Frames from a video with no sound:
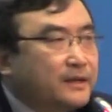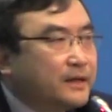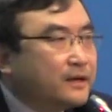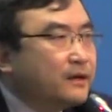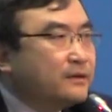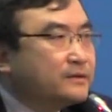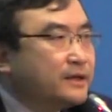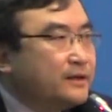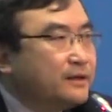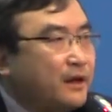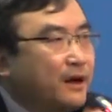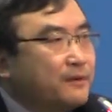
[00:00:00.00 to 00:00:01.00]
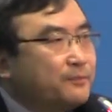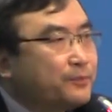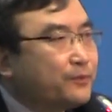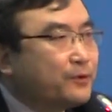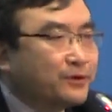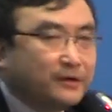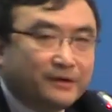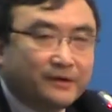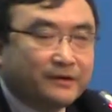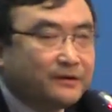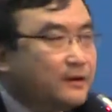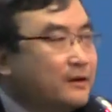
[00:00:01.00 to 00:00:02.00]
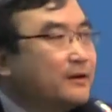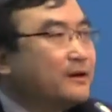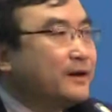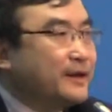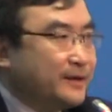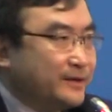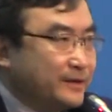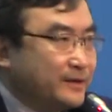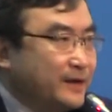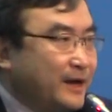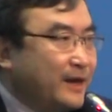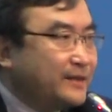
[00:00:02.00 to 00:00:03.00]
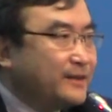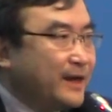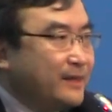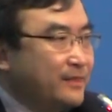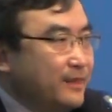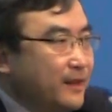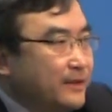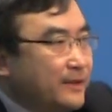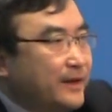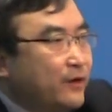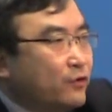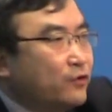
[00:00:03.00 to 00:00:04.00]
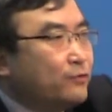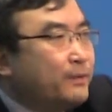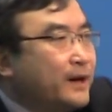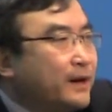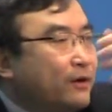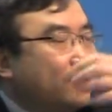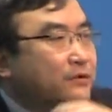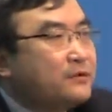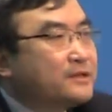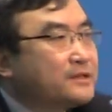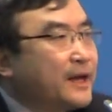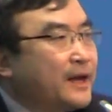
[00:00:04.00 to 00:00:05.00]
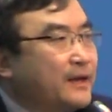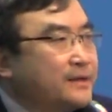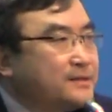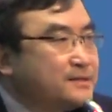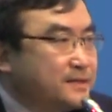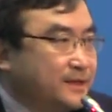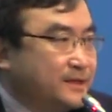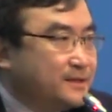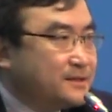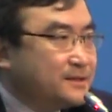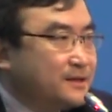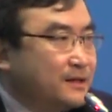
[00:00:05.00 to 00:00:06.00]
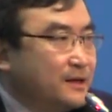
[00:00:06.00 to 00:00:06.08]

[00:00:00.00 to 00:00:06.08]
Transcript: got it on board earlier, and then they occupy all the 10 seats,